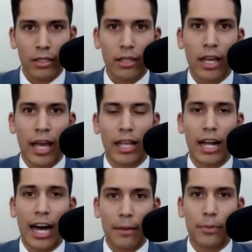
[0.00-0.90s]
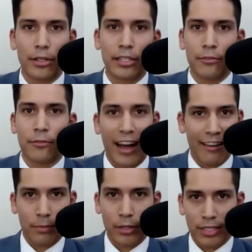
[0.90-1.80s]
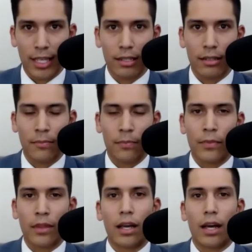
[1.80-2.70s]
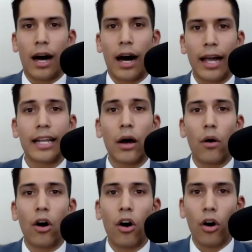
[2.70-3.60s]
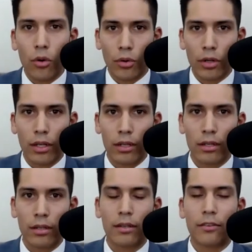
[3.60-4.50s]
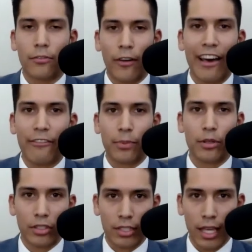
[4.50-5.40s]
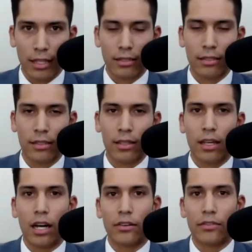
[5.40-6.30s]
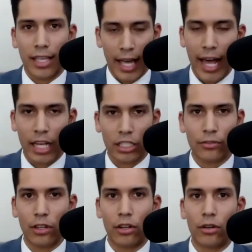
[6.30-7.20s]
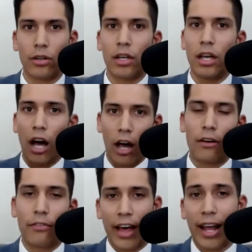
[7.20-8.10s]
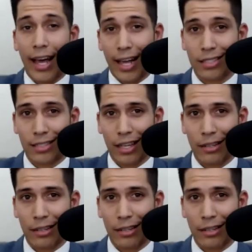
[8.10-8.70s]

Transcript: and I put in 5%, I now own 5% of the cash flow of that asset.